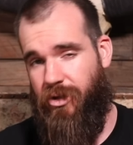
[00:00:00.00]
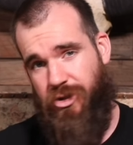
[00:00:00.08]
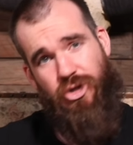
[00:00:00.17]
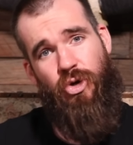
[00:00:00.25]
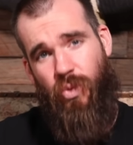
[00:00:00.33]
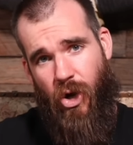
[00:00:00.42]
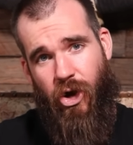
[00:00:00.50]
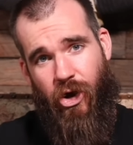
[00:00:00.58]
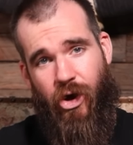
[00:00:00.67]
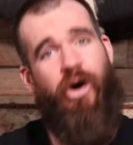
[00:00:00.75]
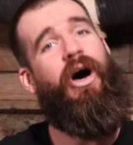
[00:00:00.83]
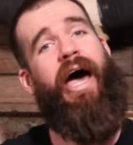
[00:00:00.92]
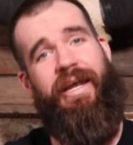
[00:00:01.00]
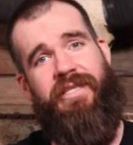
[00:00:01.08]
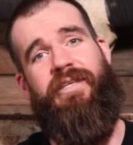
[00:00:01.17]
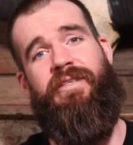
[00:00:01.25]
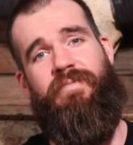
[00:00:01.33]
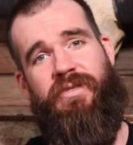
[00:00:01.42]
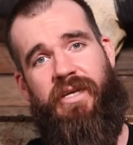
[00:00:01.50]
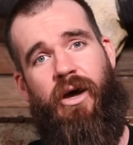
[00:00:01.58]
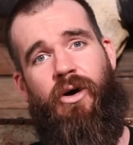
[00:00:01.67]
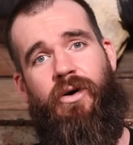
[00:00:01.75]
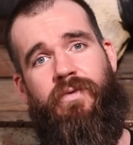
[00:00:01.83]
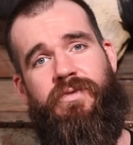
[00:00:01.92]
to her and to
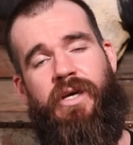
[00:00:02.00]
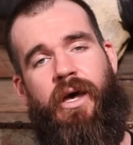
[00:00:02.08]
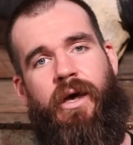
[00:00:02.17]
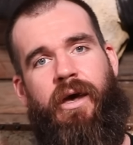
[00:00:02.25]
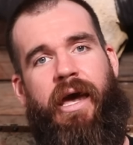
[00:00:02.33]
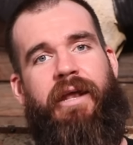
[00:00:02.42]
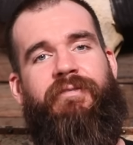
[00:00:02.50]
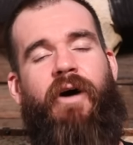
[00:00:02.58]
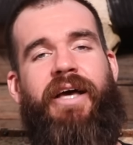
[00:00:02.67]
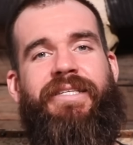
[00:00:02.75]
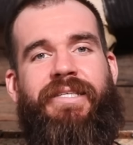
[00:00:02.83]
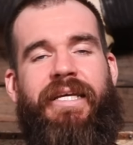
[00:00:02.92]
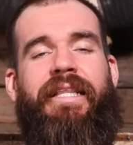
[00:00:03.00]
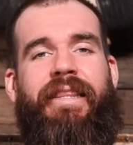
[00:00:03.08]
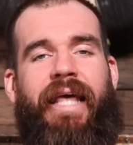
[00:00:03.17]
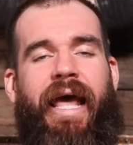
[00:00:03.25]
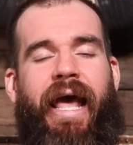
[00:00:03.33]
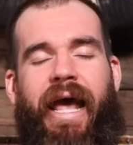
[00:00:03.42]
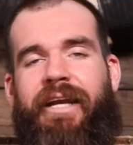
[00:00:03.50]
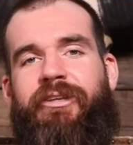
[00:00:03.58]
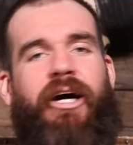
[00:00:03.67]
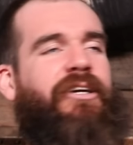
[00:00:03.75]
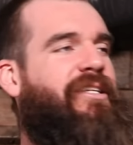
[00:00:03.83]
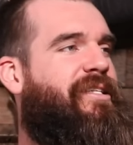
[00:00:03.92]
themselves. And if I sit there and
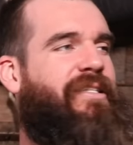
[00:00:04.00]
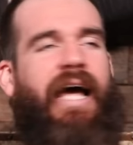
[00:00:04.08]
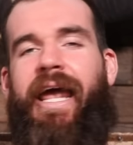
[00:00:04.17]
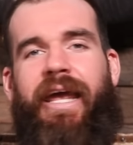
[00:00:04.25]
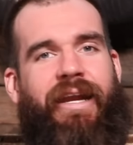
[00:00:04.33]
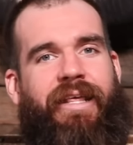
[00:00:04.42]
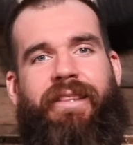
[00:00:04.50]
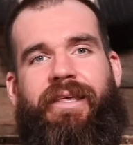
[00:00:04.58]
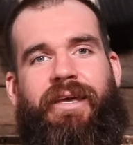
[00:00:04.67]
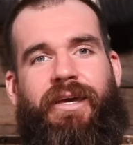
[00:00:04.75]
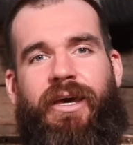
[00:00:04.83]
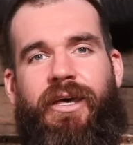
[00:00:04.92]
don't say anything,